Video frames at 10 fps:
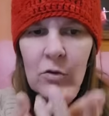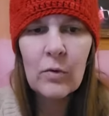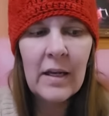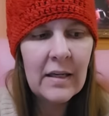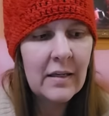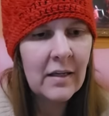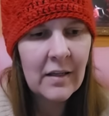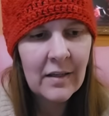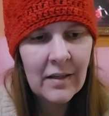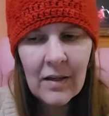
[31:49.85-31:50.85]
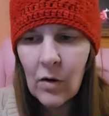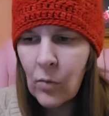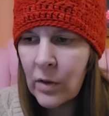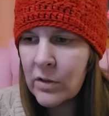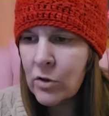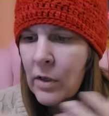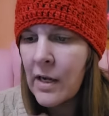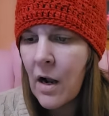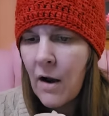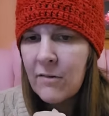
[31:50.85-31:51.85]
trade. What a
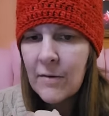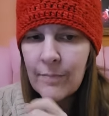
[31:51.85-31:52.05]
trade-off.